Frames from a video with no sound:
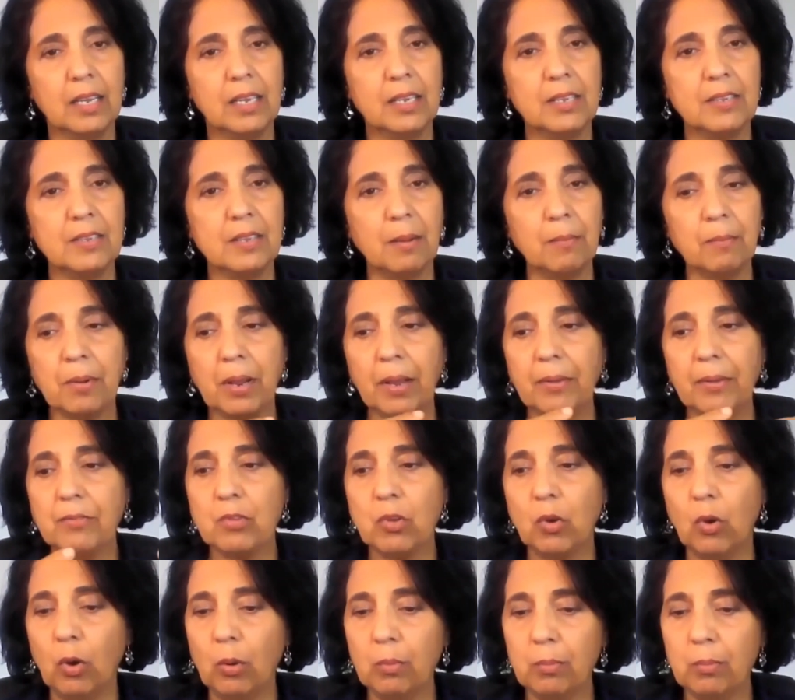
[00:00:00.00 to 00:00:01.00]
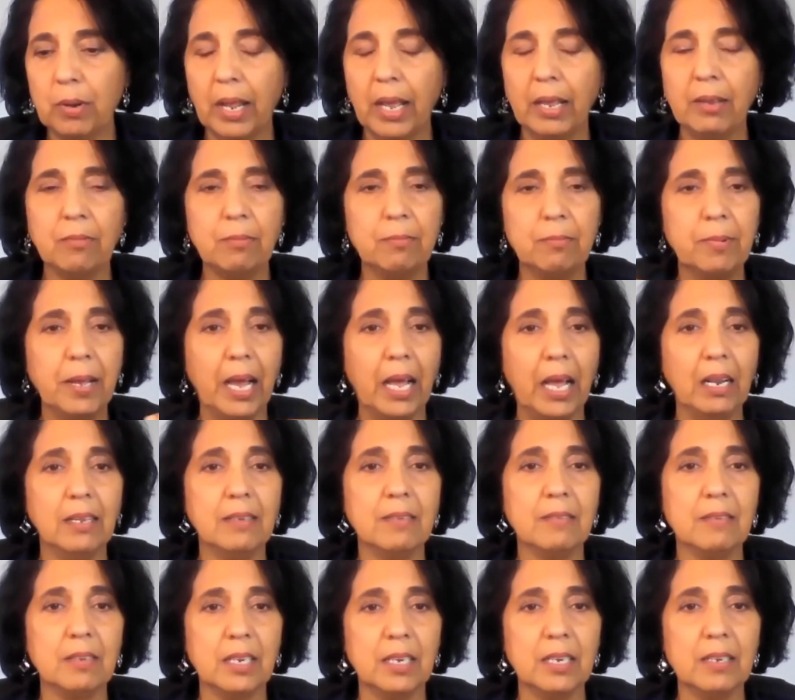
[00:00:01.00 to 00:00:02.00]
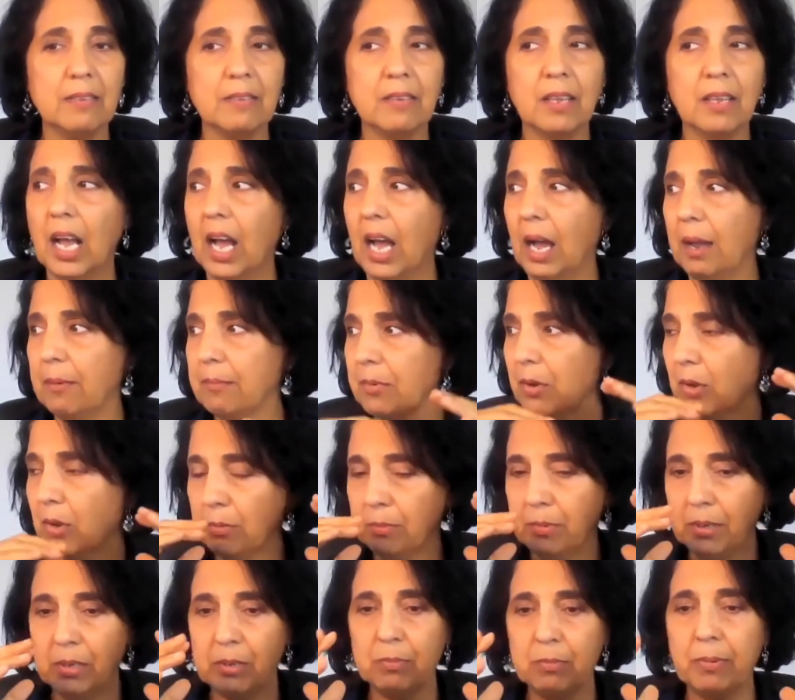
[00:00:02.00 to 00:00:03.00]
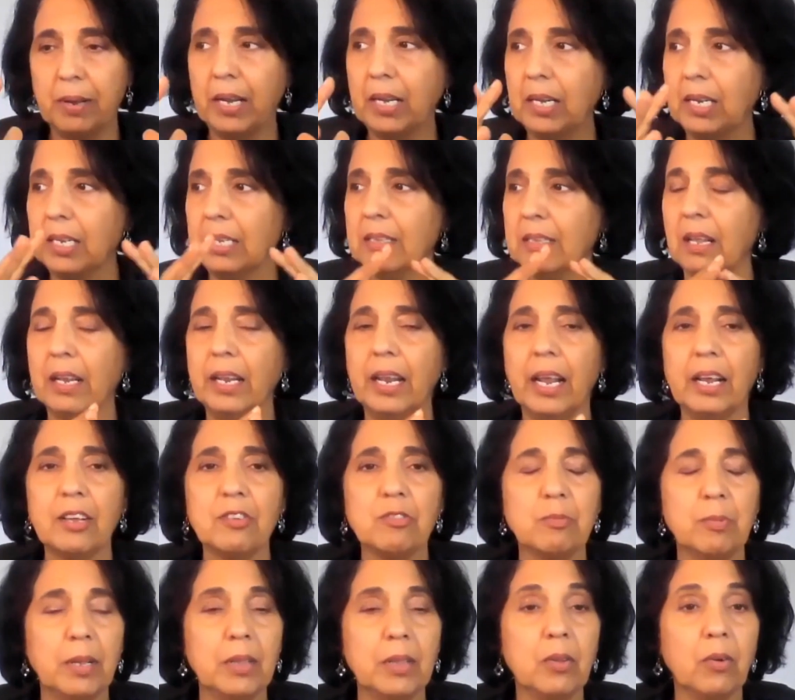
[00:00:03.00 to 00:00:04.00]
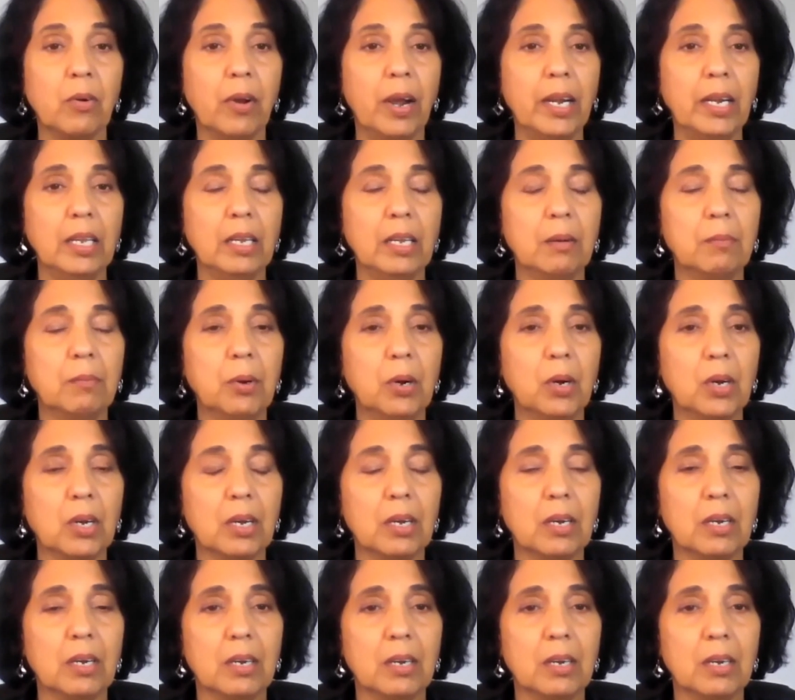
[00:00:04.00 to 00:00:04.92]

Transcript: Sometimes home life balances. I'm going to be spending the next month writing a book.